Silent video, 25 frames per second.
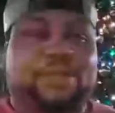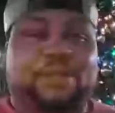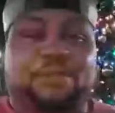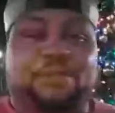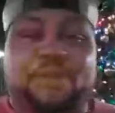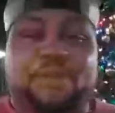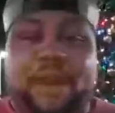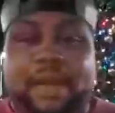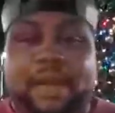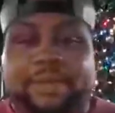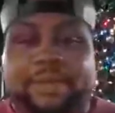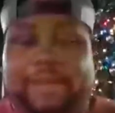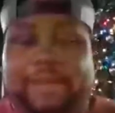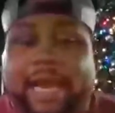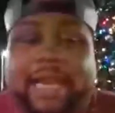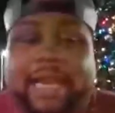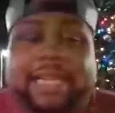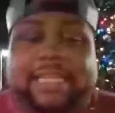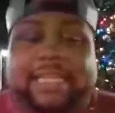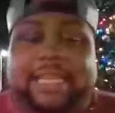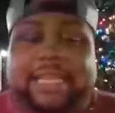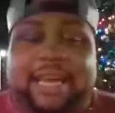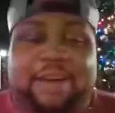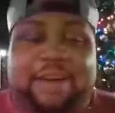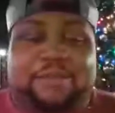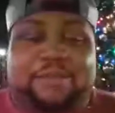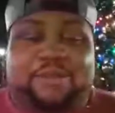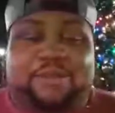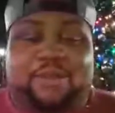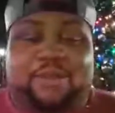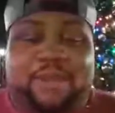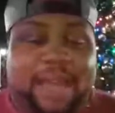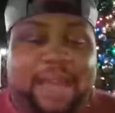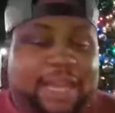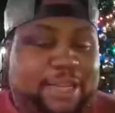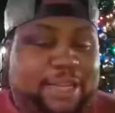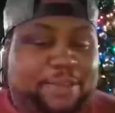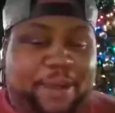surprised me. I didn't think I was
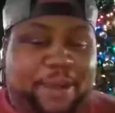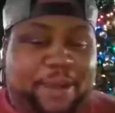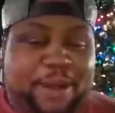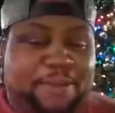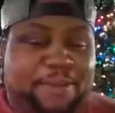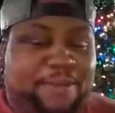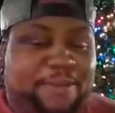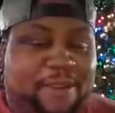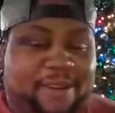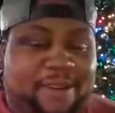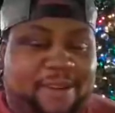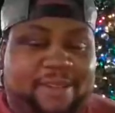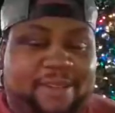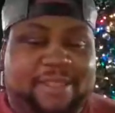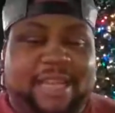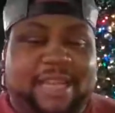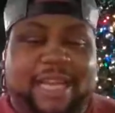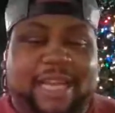gonna like Spider-Verse.